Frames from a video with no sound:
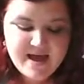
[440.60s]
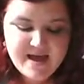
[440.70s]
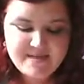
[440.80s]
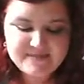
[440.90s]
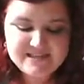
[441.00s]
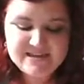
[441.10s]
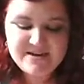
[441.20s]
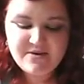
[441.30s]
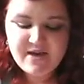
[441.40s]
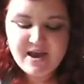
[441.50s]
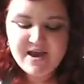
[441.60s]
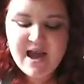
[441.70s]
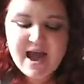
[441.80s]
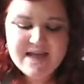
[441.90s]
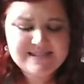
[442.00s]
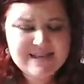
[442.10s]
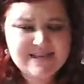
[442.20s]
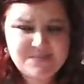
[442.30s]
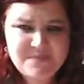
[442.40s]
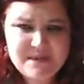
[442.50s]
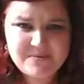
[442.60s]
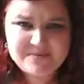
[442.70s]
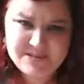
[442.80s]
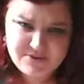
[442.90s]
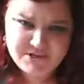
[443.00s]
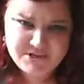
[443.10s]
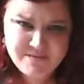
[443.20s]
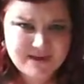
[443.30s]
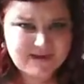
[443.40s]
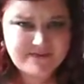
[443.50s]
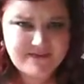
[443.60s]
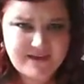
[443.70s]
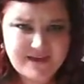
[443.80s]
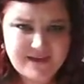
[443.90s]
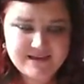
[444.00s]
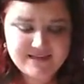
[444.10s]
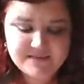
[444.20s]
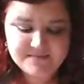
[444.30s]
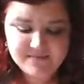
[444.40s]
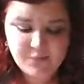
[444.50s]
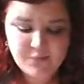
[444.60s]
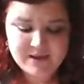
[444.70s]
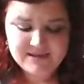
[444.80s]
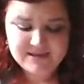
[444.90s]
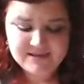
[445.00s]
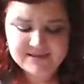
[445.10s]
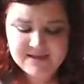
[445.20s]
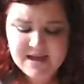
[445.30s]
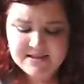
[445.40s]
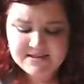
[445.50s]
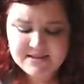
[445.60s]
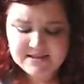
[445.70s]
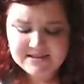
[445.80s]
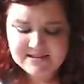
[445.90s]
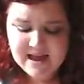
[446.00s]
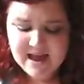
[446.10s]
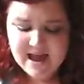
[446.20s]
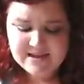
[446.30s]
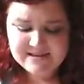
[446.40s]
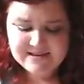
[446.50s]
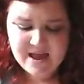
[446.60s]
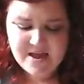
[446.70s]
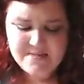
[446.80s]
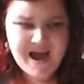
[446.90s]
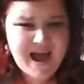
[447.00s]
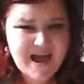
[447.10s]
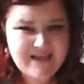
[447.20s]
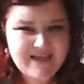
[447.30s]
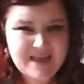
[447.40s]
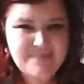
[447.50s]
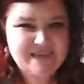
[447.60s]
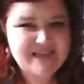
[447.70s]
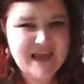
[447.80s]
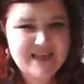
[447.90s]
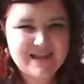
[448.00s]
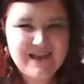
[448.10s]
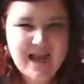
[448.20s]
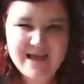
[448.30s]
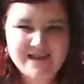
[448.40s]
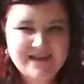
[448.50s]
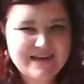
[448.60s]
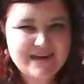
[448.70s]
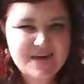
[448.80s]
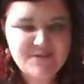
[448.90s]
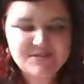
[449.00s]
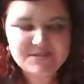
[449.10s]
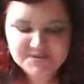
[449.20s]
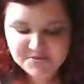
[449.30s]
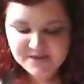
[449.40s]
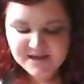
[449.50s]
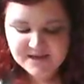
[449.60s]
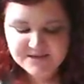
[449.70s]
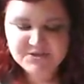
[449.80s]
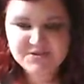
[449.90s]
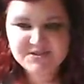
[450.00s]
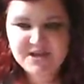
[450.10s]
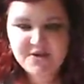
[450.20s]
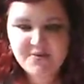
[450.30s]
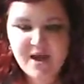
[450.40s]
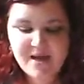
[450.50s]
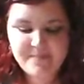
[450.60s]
Deliria, I'd say, is up there with Secretion Magnifique in terms of weirdness. So this has like metallic irony notes to it, and also